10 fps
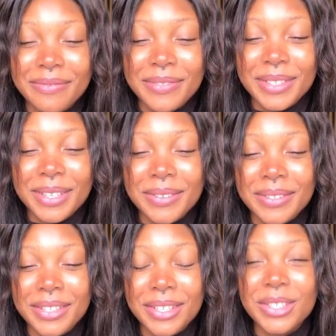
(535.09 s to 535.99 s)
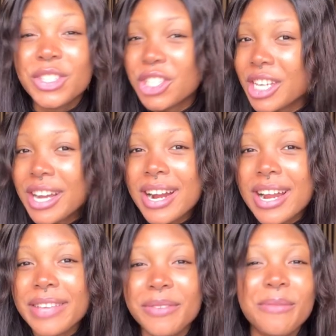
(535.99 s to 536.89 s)
So just share
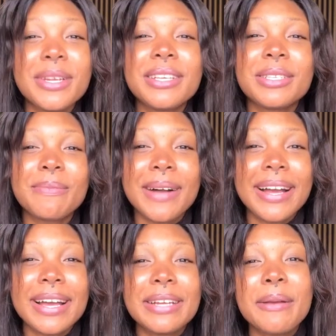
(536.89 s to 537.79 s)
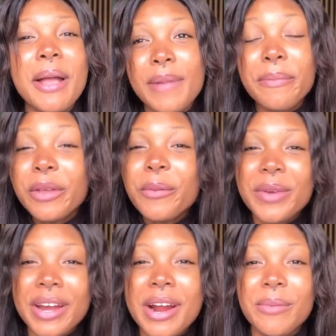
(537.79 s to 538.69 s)
if you've been inspired. I'm not
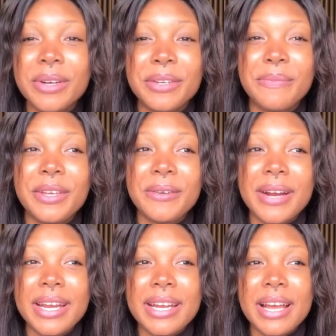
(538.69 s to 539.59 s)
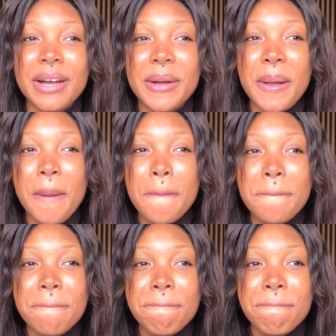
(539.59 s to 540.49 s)
where I want to be right now,
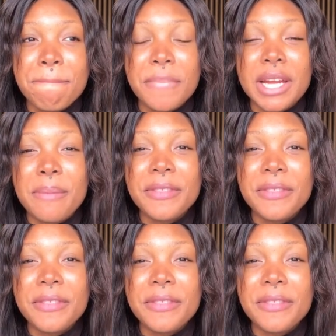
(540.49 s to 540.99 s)
but I'm